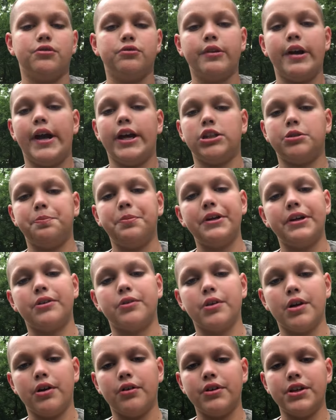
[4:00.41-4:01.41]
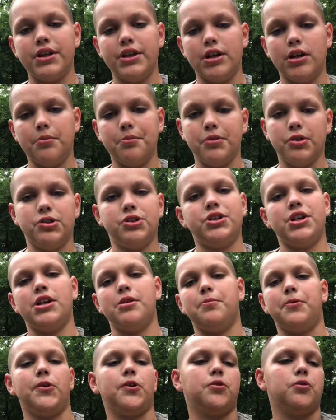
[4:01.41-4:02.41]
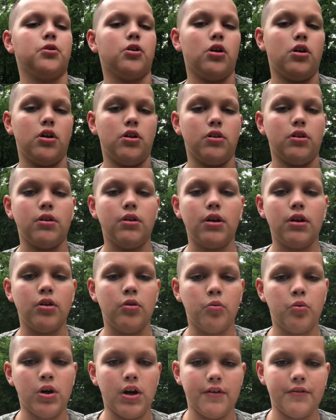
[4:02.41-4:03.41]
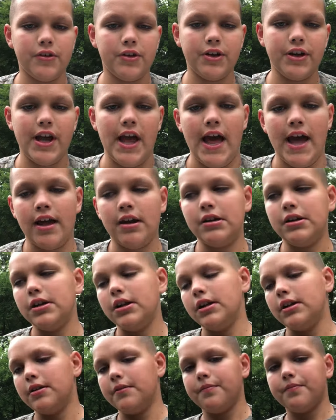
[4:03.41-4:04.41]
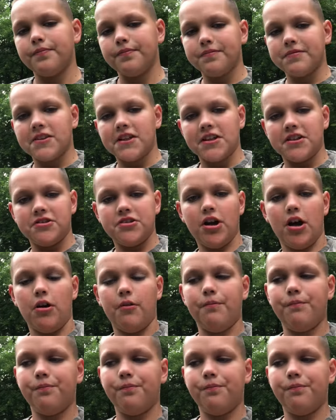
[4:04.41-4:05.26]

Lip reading: grass pickerel eat them, or chain pickerel, wherever you're at. So,